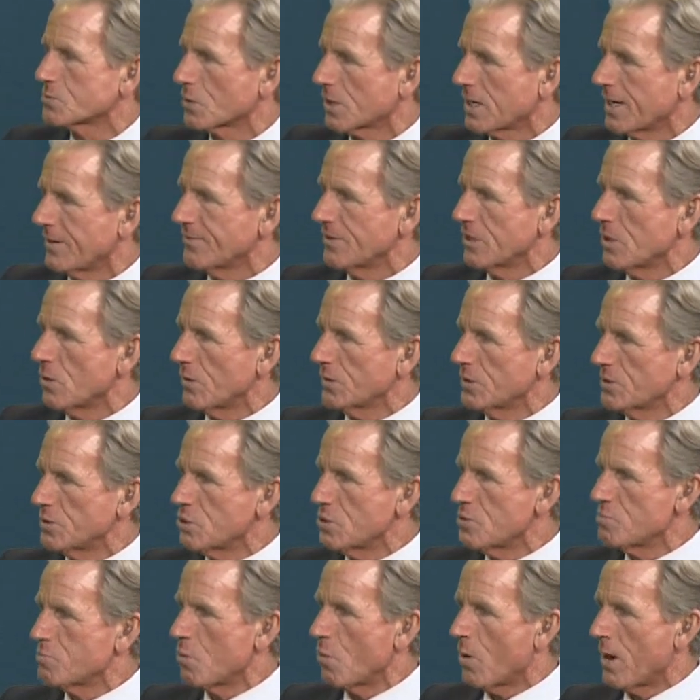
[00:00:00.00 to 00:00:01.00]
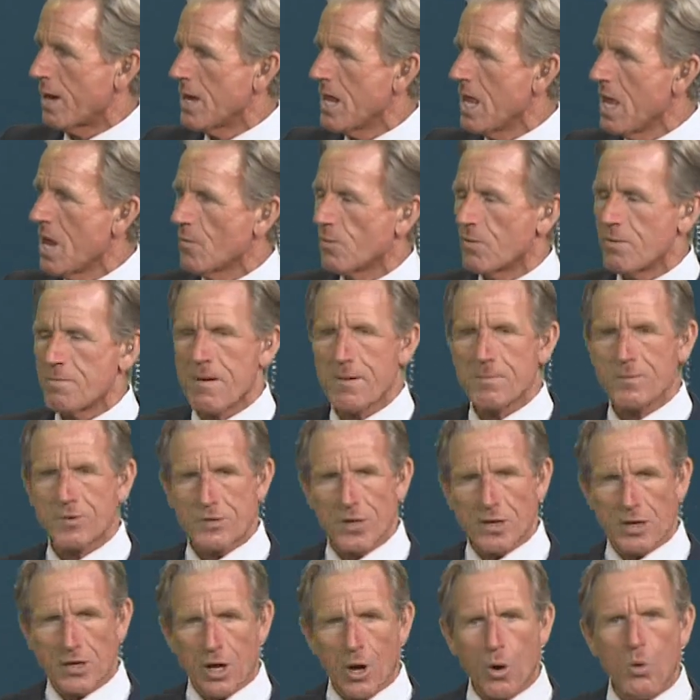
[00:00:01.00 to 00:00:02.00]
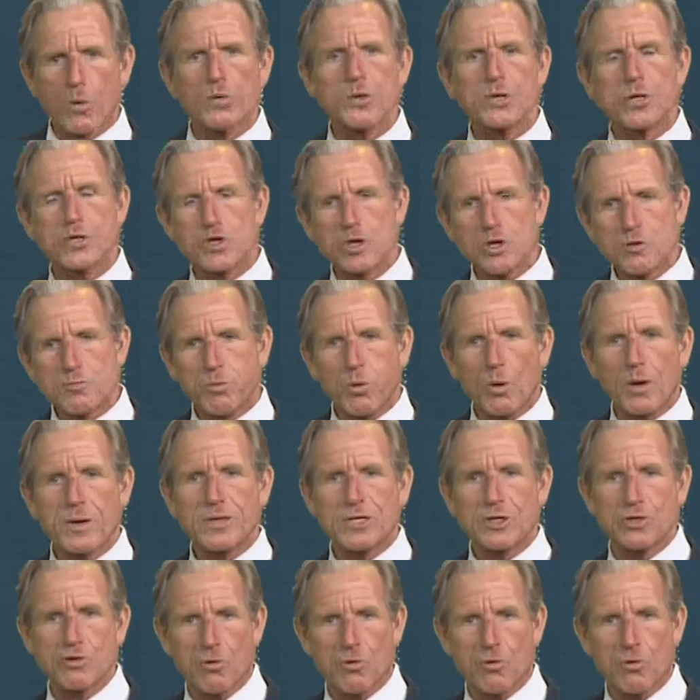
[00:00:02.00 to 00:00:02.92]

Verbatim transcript: we're giving you on the dew point. Remember, the lower the dew point, the